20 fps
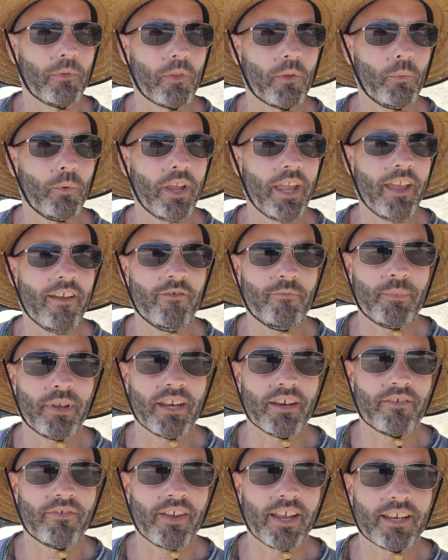we have
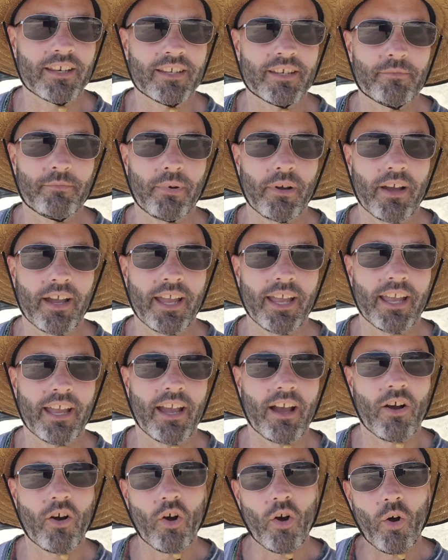been affected by
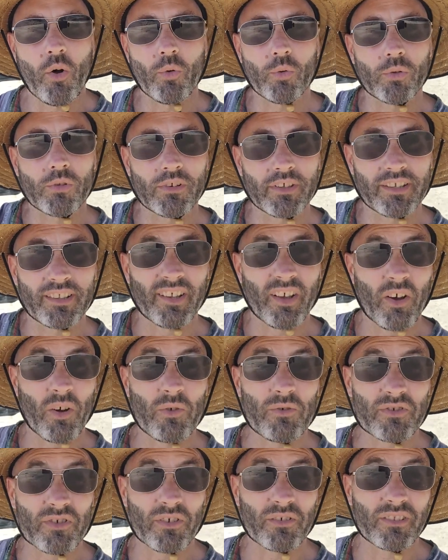a hole in the
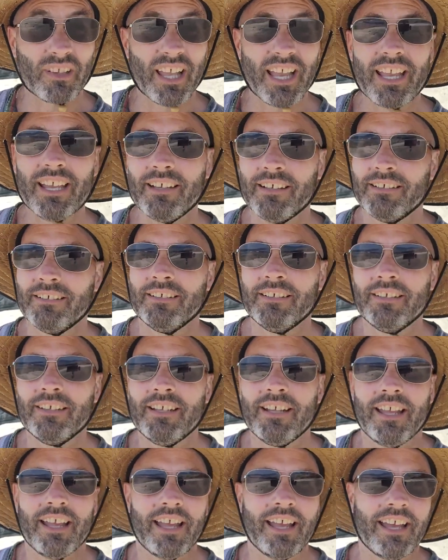ozone layer
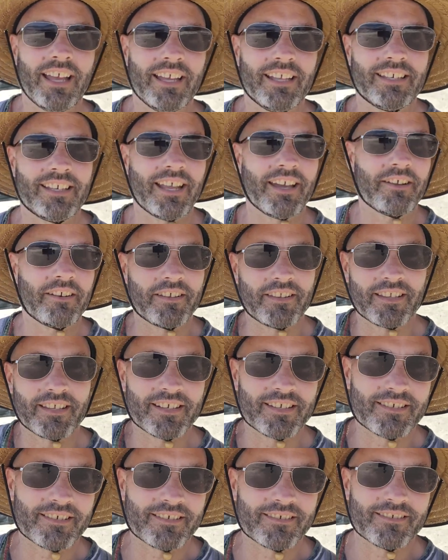down in
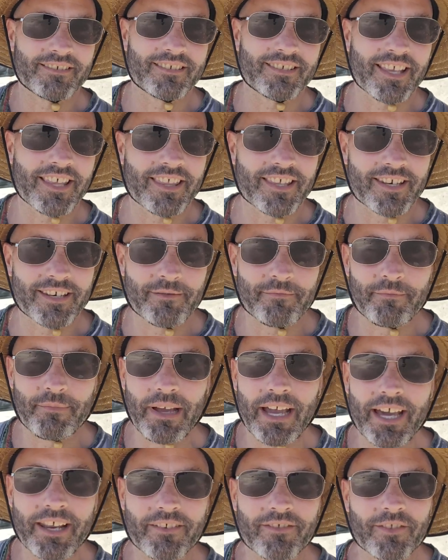this southern
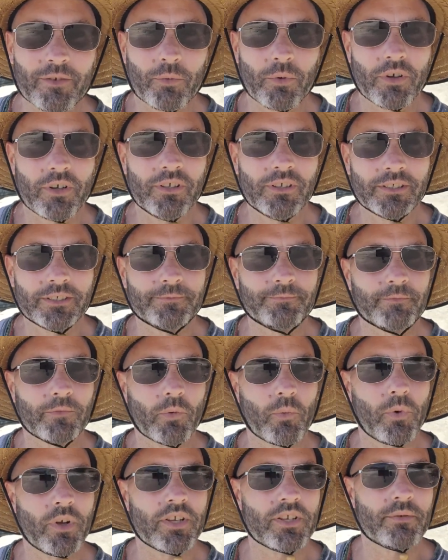part of the world,
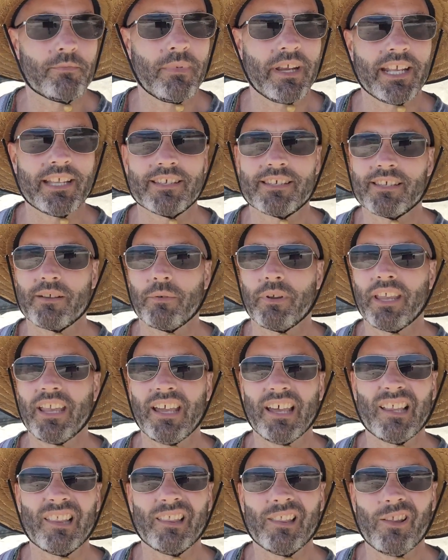which means that we
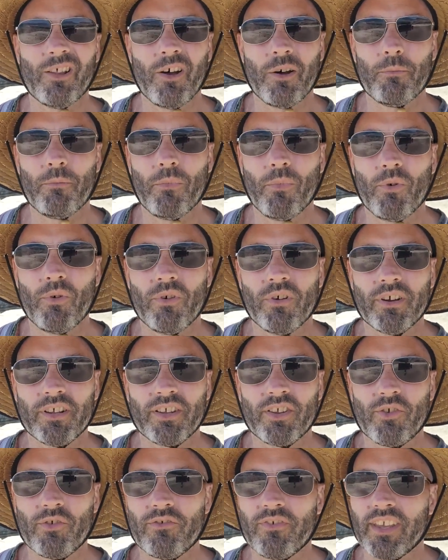get a lot more
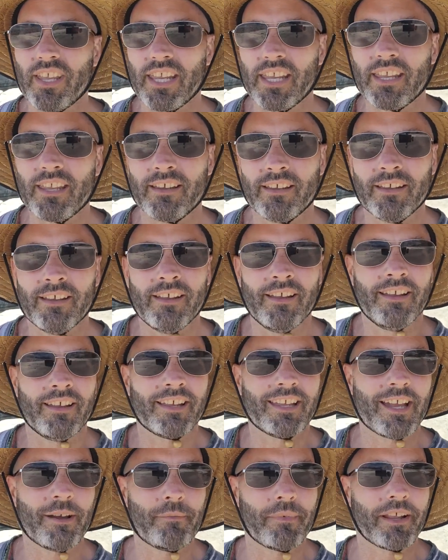UV
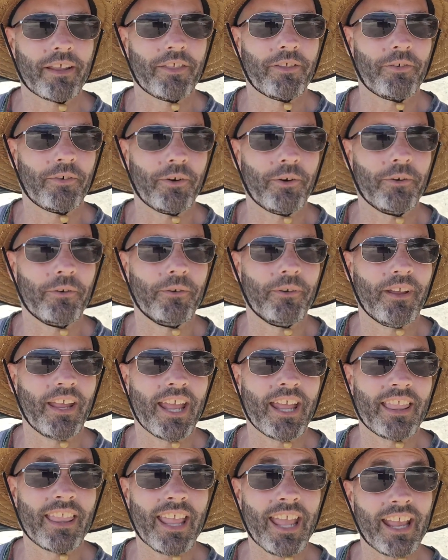coming through,
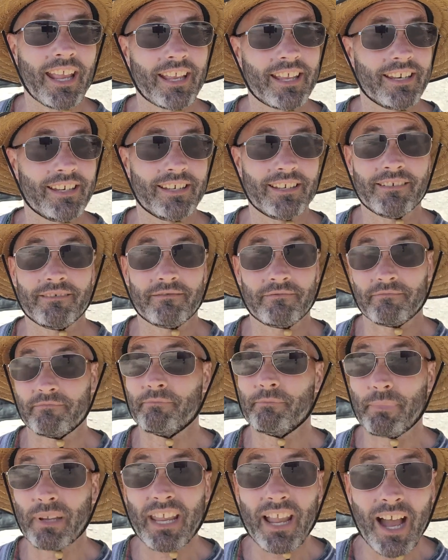and that can
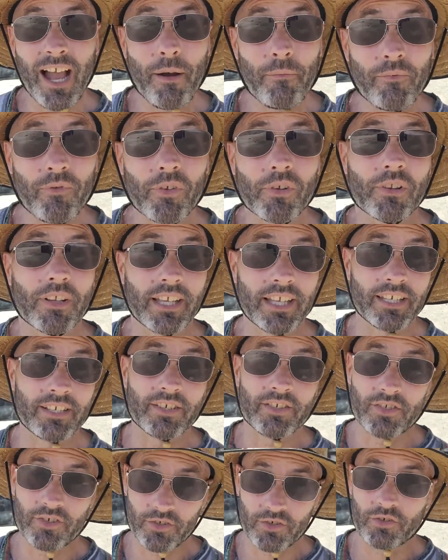be harmful
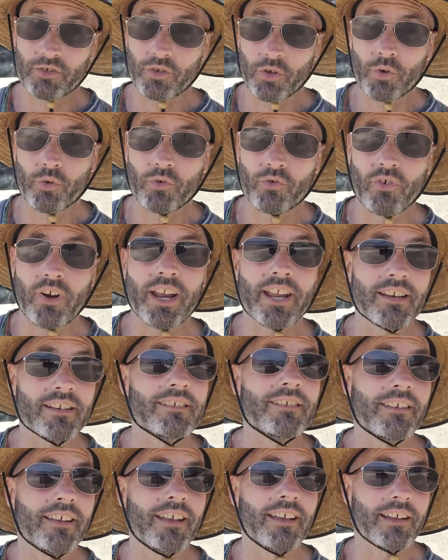in too
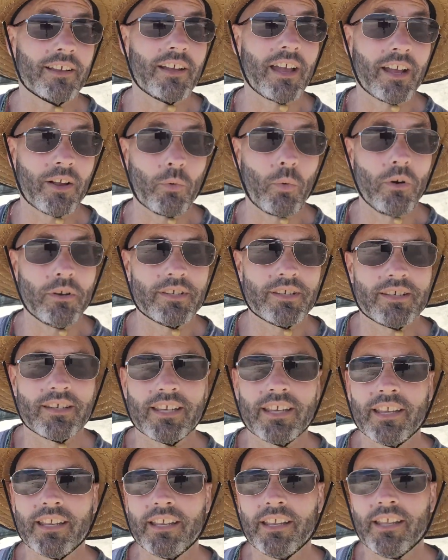great a quantity.